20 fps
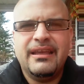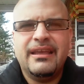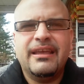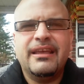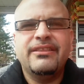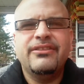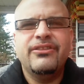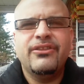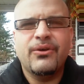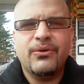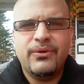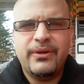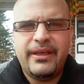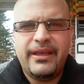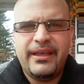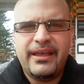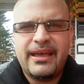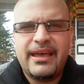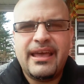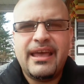can
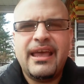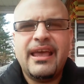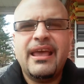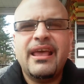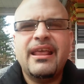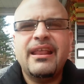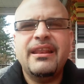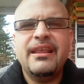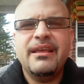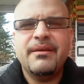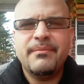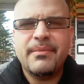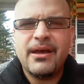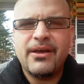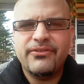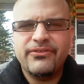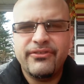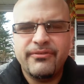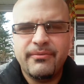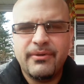donate any
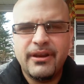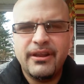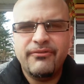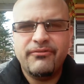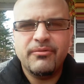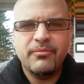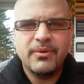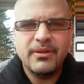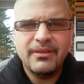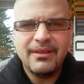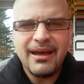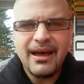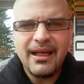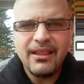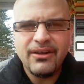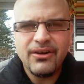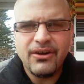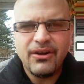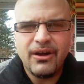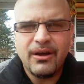amounts of money from a
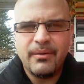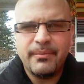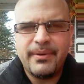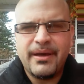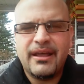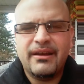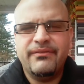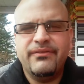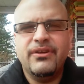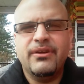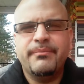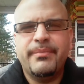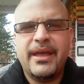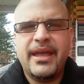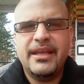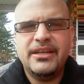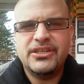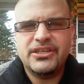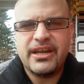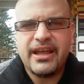dollar up out of your
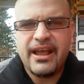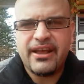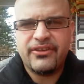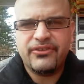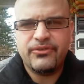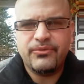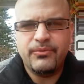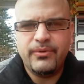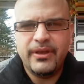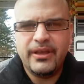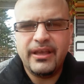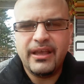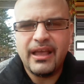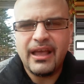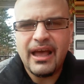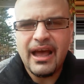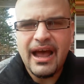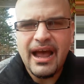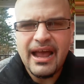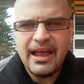paychecks, we
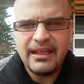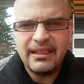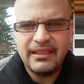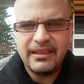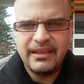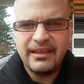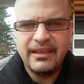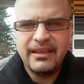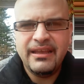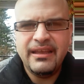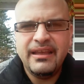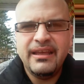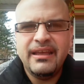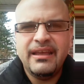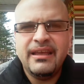can kindly